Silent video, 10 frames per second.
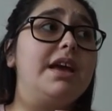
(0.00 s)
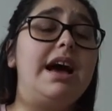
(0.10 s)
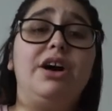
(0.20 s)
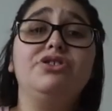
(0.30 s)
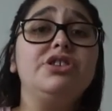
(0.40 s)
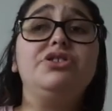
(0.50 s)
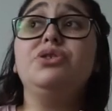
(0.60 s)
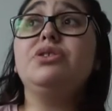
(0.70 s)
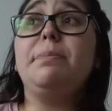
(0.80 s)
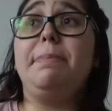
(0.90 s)
I'll just
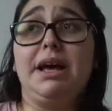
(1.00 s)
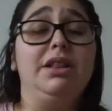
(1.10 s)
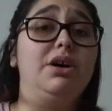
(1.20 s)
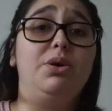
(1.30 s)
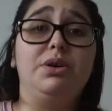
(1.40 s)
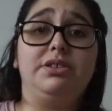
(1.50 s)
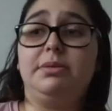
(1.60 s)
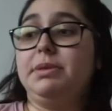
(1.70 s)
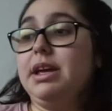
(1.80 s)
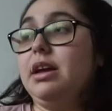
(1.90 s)
use a pillow or
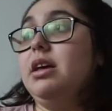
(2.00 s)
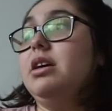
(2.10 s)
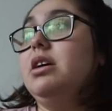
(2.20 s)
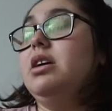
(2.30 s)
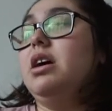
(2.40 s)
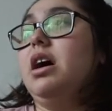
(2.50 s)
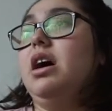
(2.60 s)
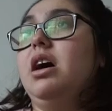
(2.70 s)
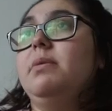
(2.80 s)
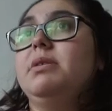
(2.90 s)
something,
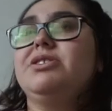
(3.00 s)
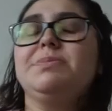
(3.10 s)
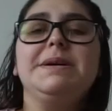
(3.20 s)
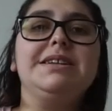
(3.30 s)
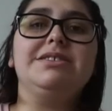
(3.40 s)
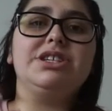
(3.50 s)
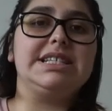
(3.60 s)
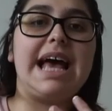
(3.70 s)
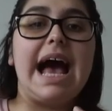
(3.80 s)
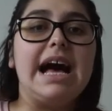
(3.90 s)
um, just because it's just
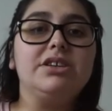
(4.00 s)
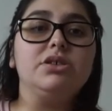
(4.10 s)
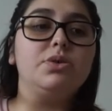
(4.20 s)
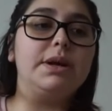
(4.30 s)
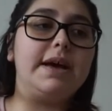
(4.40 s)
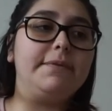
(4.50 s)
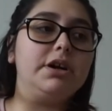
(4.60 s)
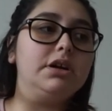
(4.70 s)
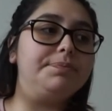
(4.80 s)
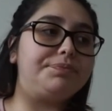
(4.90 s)
a hassle
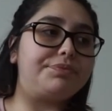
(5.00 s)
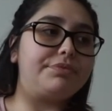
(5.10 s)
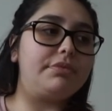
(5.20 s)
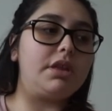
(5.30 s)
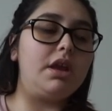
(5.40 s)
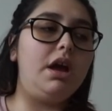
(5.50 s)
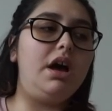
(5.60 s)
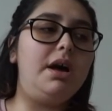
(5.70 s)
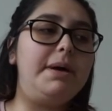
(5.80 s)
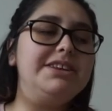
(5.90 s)
whenever, um,
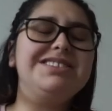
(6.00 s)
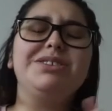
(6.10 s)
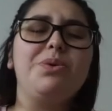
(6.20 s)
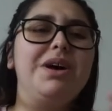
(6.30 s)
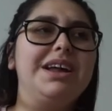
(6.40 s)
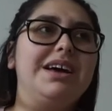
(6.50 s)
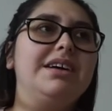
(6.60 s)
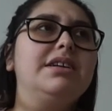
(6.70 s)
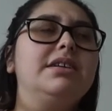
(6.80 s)
I just don't want to